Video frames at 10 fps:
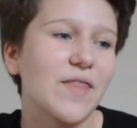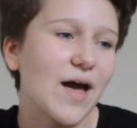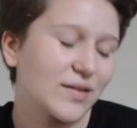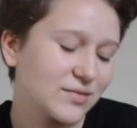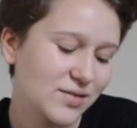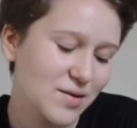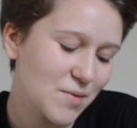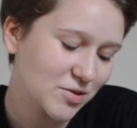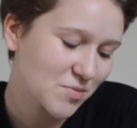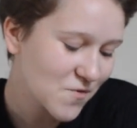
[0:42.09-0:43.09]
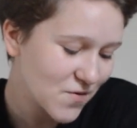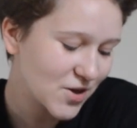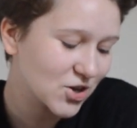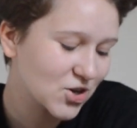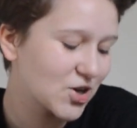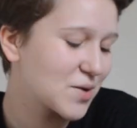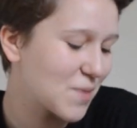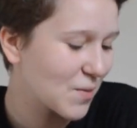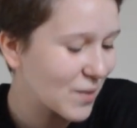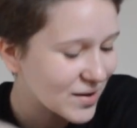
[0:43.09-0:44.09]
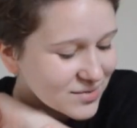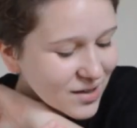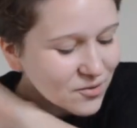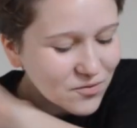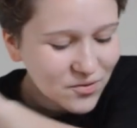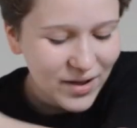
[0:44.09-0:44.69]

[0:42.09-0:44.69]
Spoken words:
That it makes me feel good about myself,